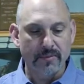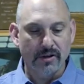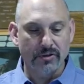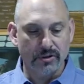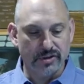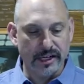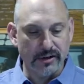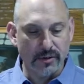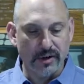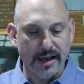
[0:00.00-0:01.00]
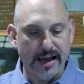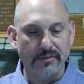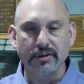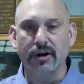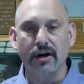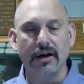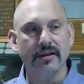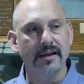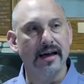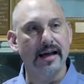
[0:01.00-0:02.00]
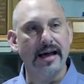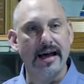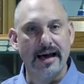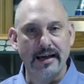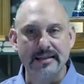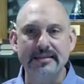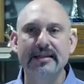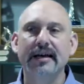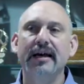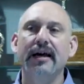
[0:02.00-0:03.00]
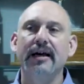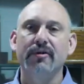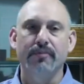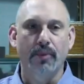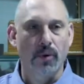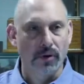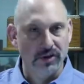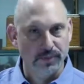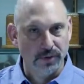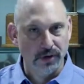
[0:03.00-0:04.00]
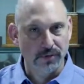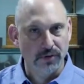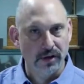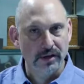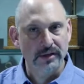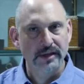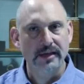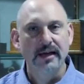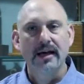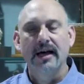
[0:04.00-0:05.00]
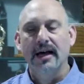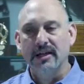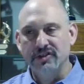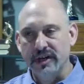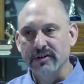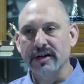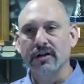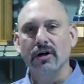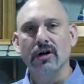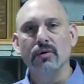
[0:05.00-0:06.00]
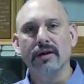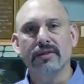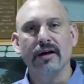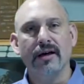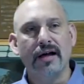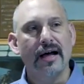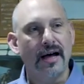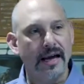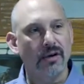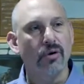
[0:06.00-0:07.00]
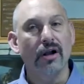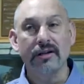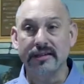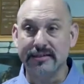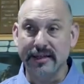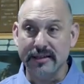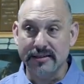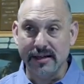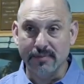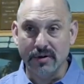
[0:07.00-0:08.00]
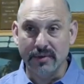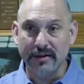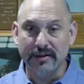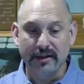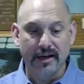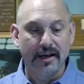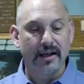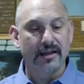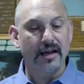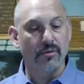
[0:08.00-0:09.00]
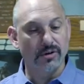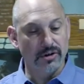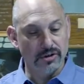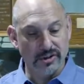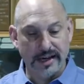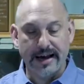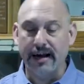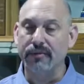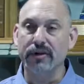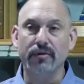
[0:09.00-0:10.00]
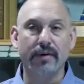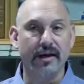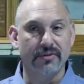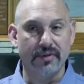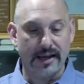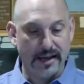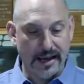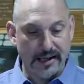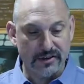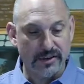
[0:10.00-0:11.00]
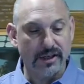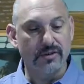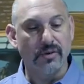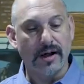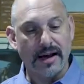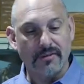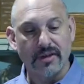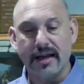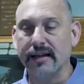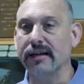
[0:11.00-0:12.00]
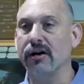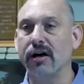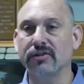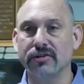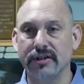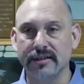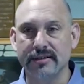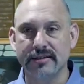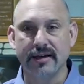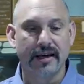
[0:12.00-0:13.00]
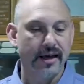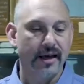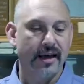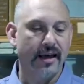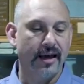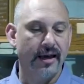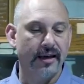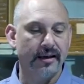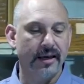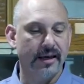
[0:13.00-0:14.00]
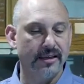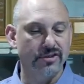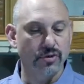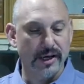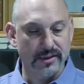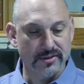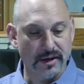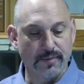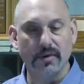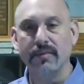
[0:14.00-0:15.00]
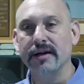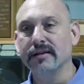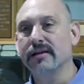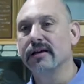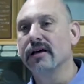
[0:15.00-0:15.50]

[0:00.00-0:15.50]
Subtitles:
So generally when I have a dog that has poor sperm quality, I generally go with a high quality skin supplement that will usually have the omega fatty acids, will have the antioxidants, and a joint supplement